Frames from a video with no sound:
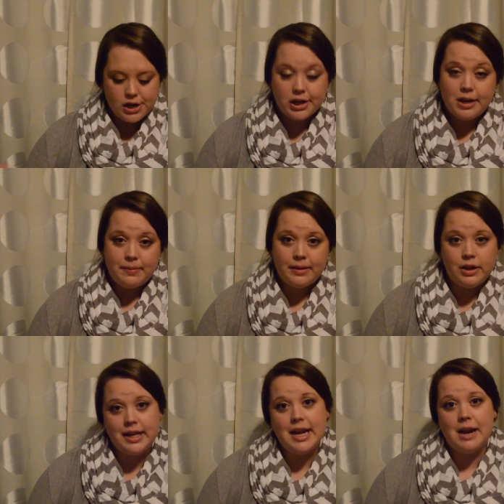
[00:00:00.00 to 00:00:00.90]
you're going to be
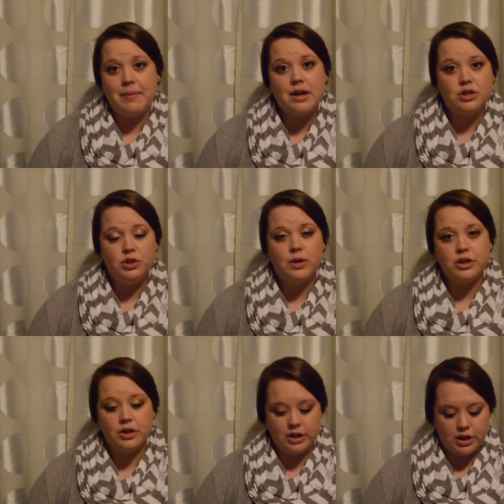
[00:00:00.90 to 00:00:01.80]
looking at about
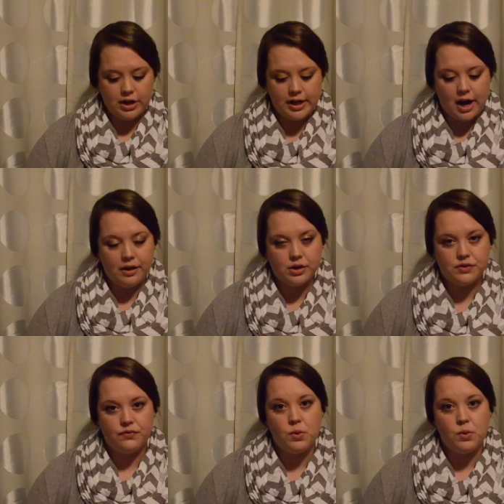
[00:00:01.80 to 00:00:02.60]
$230